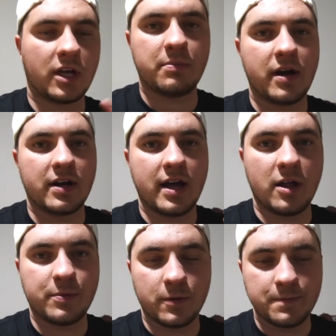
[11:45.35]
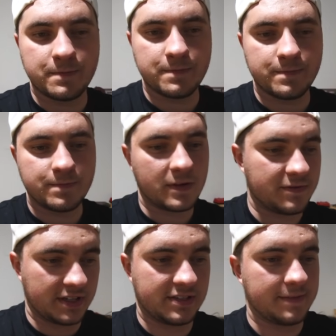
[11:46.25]
gotta buy our caliper,
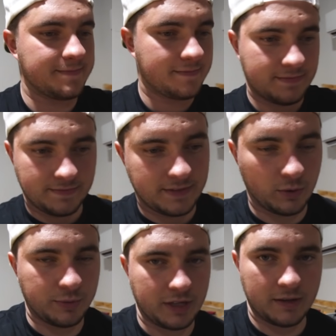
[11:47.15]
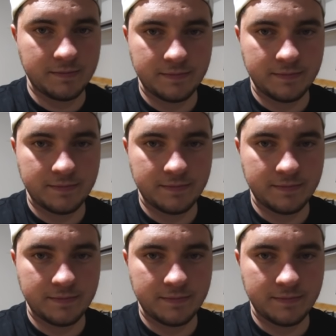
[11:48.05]
fix it, then we'll be done.